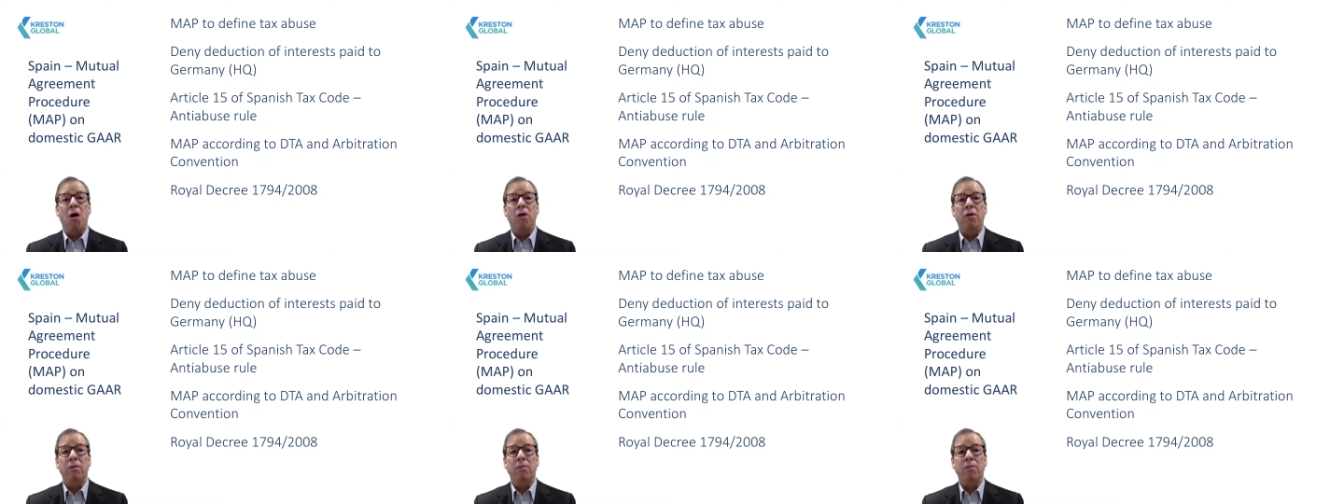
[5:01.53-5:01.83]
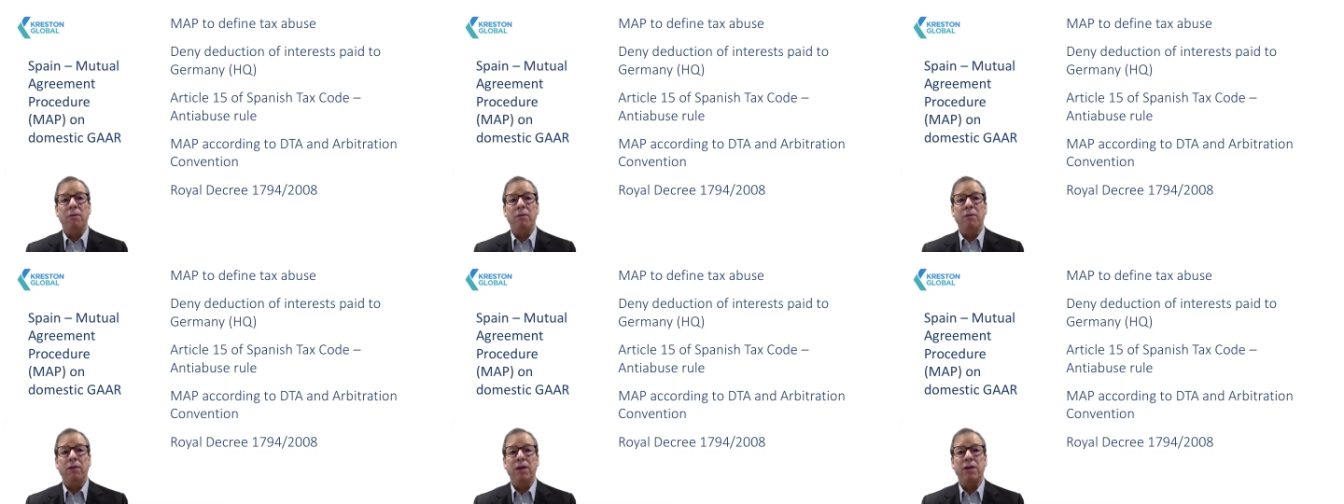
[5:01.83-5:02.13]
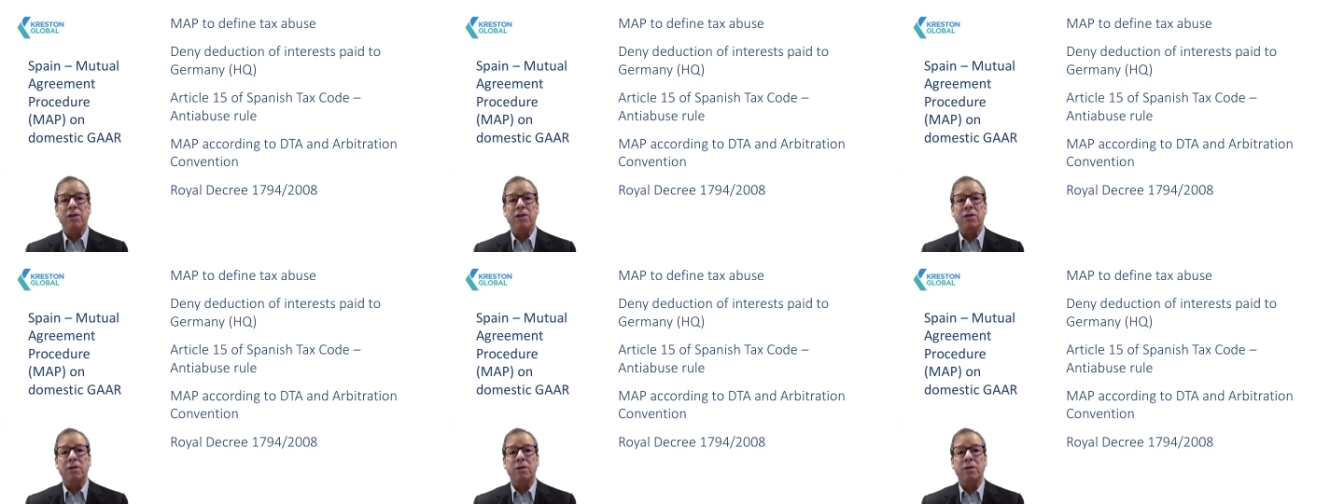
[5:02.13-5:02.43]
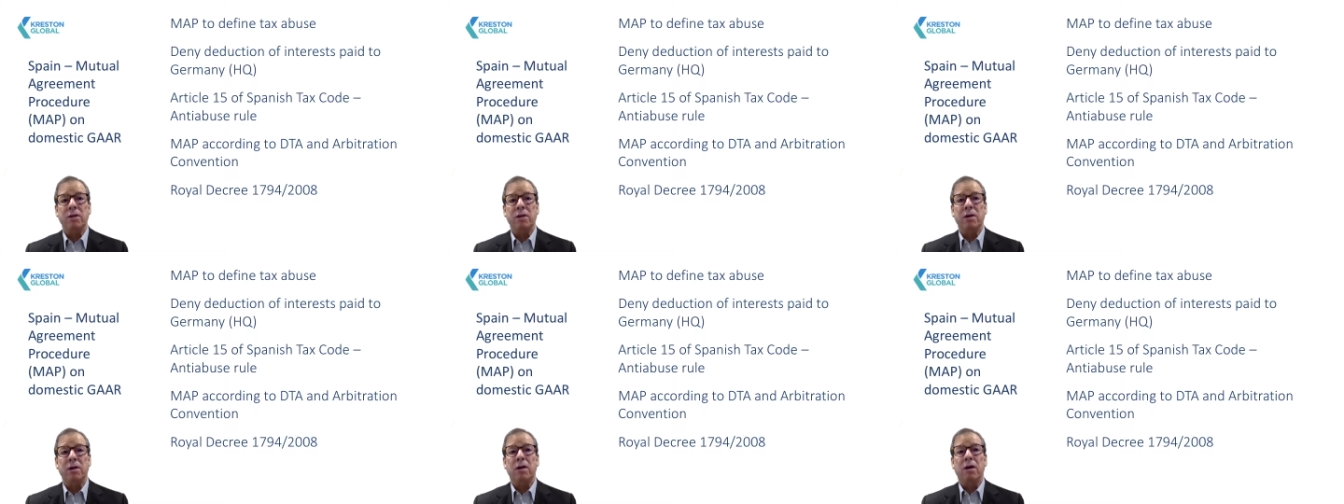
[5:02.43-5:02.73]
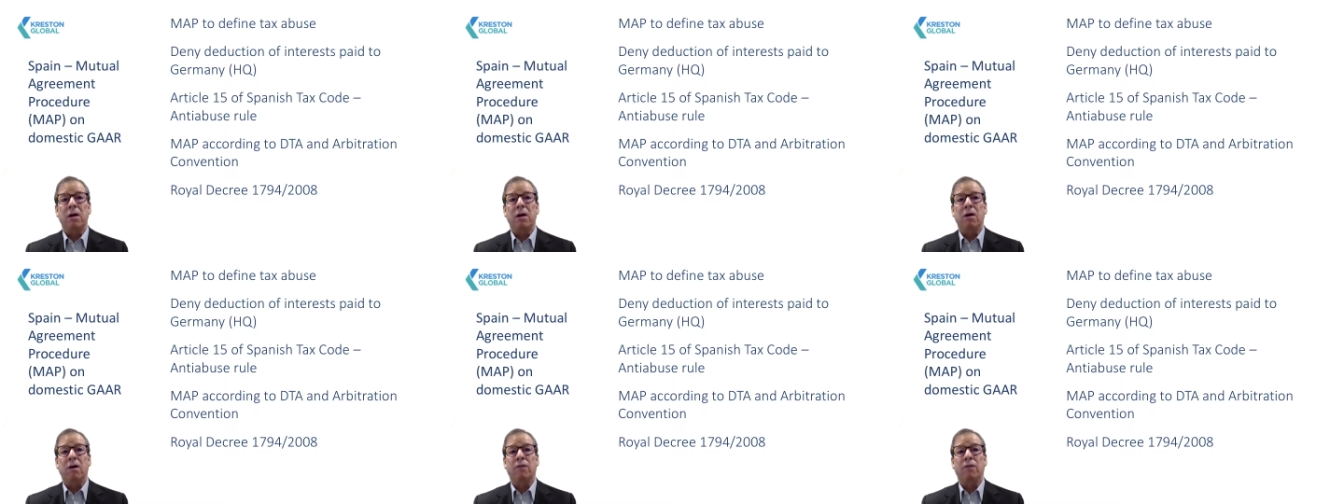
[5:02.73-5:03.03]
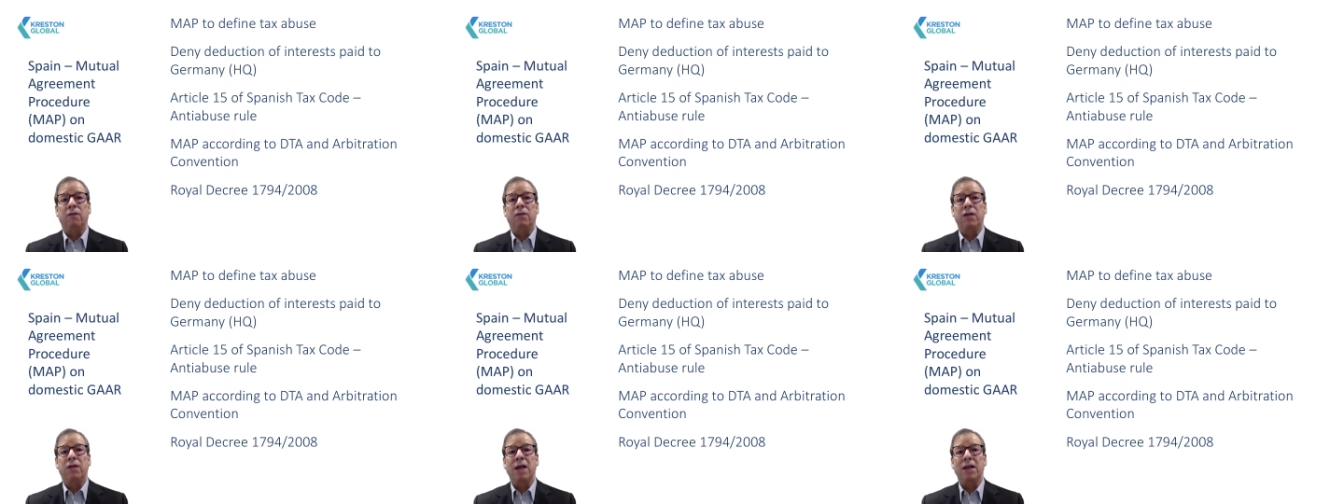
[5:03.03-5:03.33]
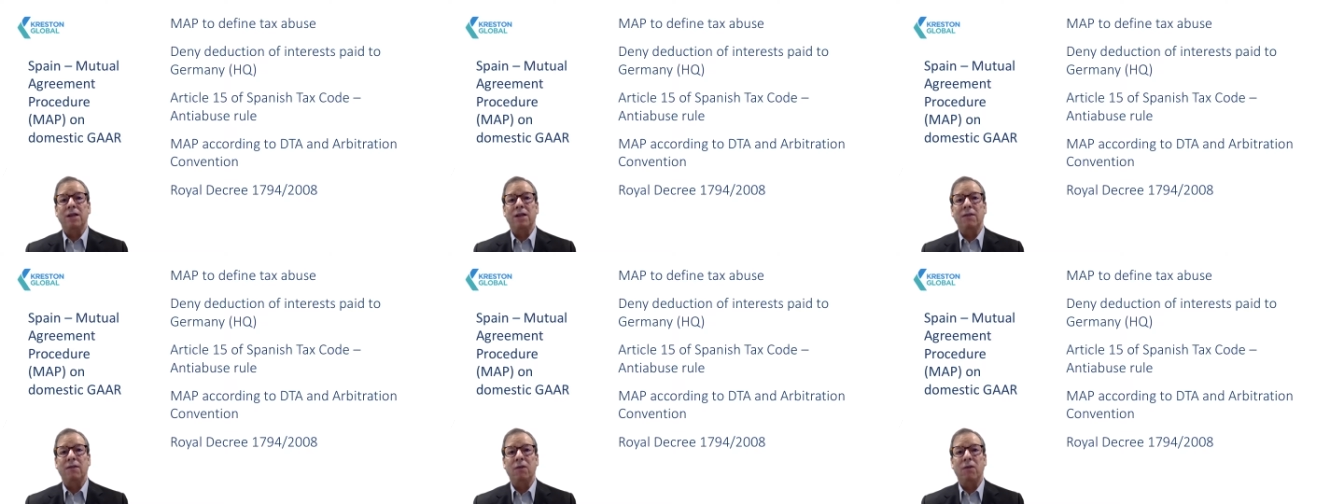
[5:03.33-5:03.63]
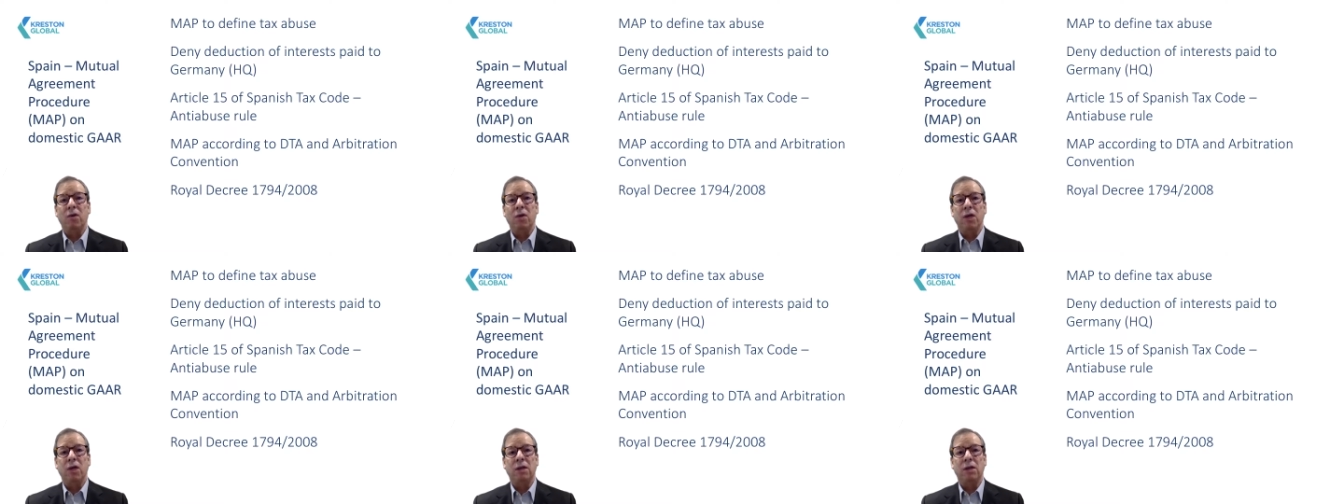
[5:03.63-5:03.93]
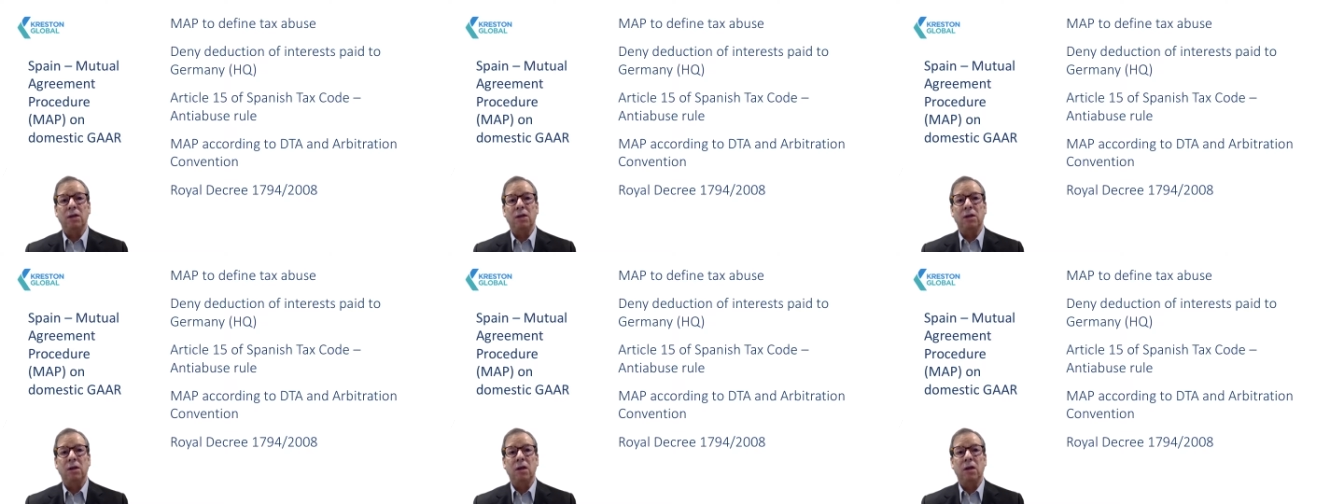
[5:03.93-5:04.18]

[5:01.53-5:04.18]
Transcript: the provision of tax avoidance